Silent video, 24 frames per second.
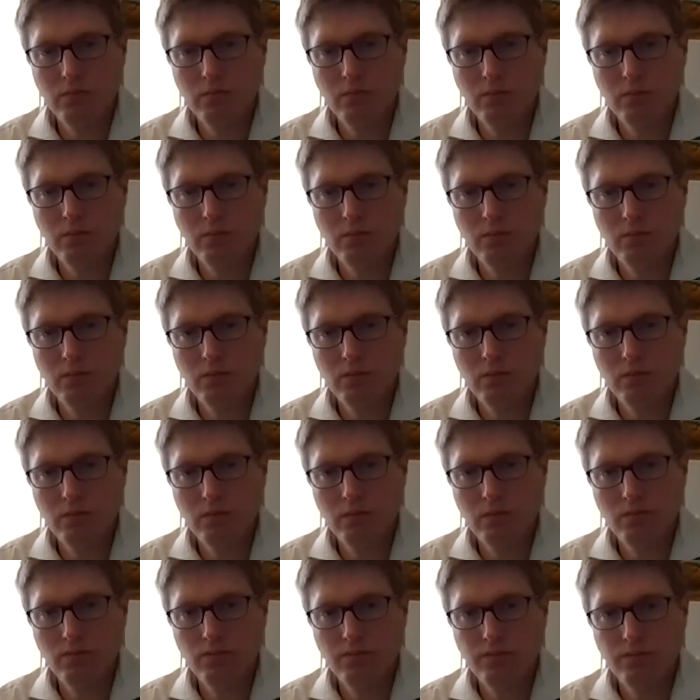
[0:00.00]

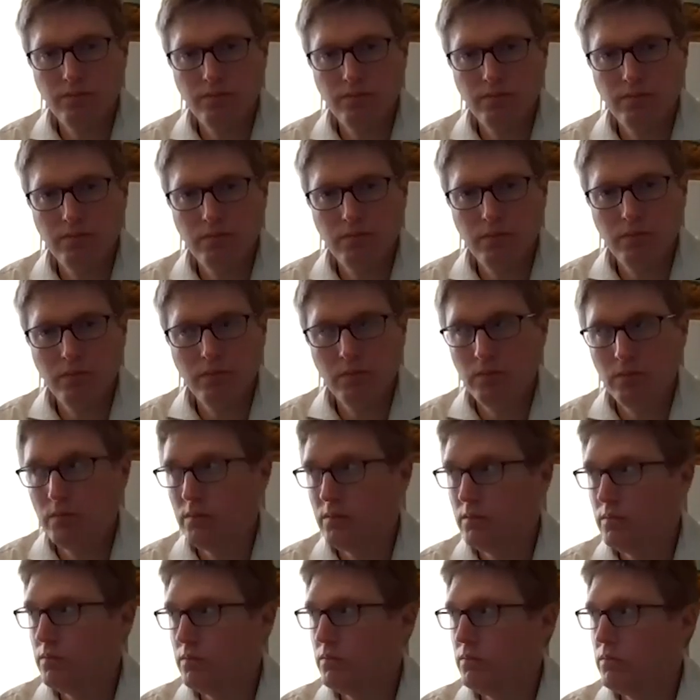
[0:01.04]

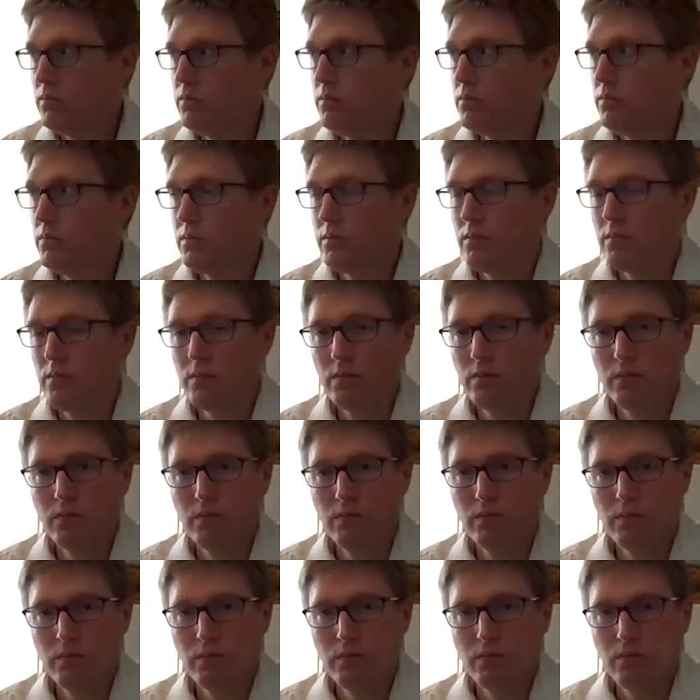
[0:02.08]

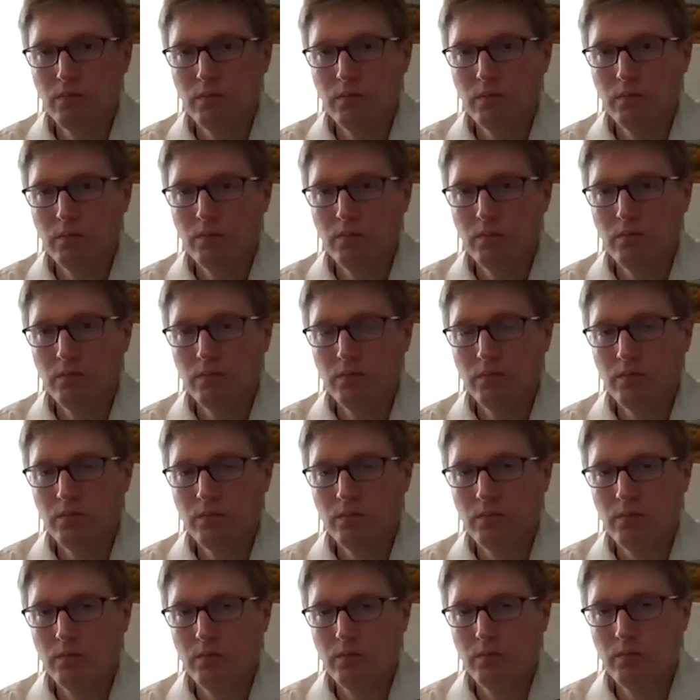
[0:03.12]

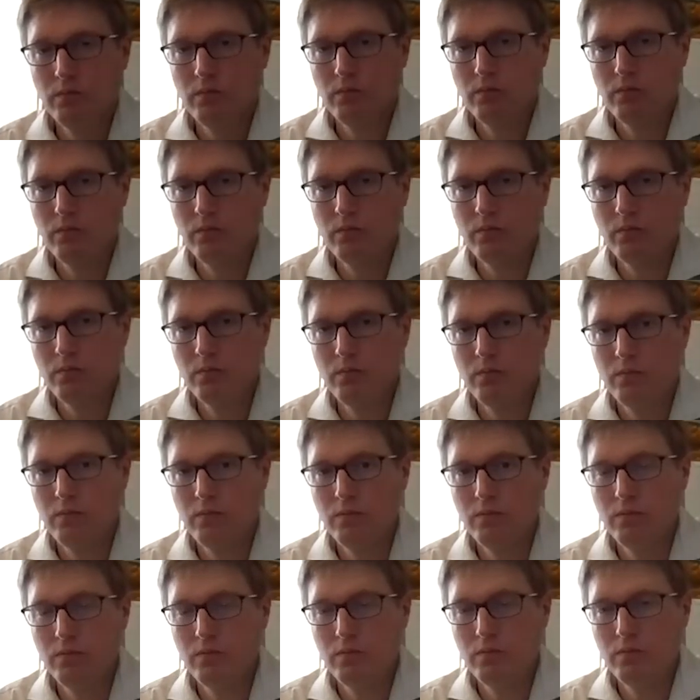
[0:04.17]

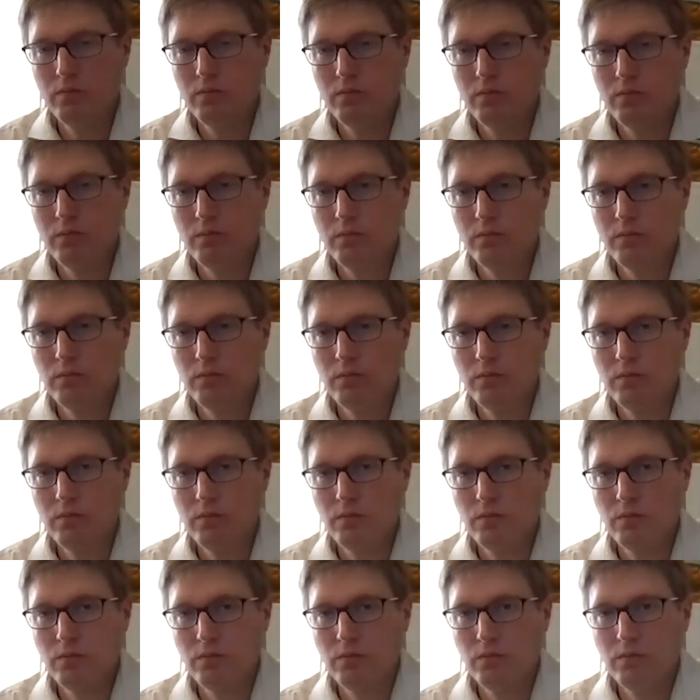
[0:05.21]

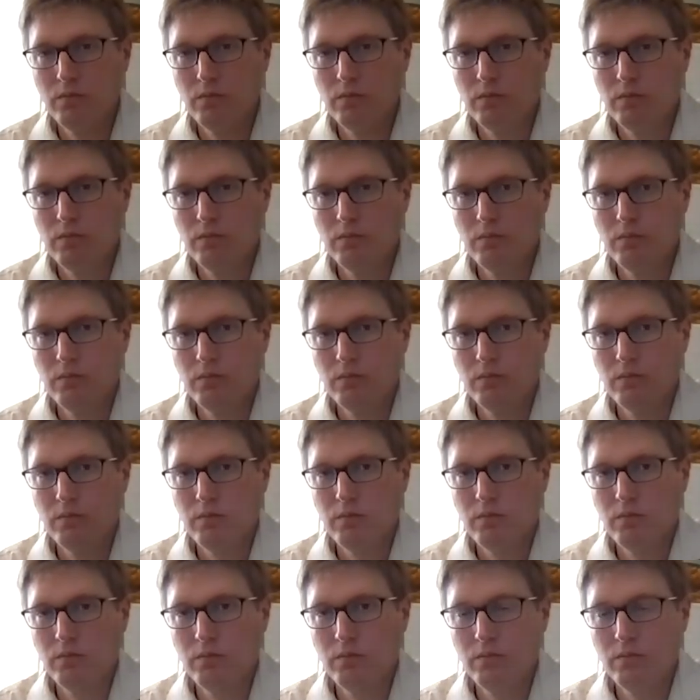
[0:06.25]

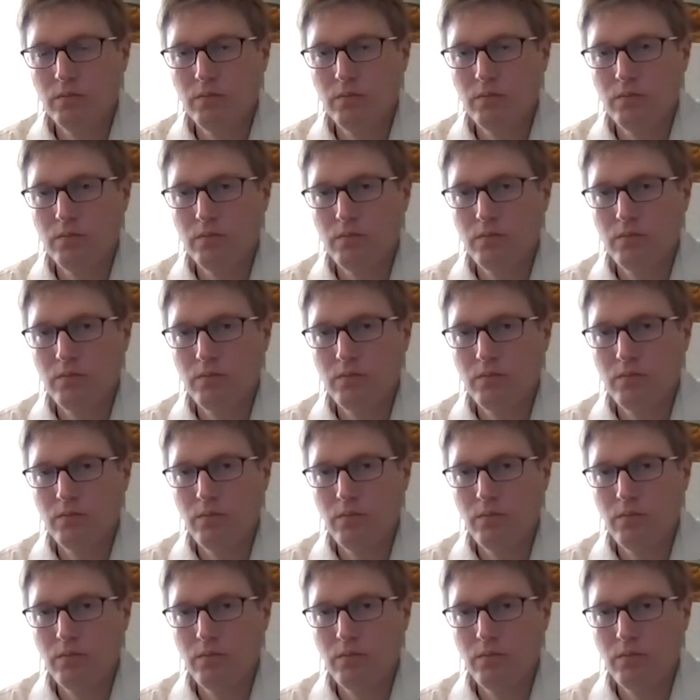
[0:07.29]
No words are spoken by the person on screen.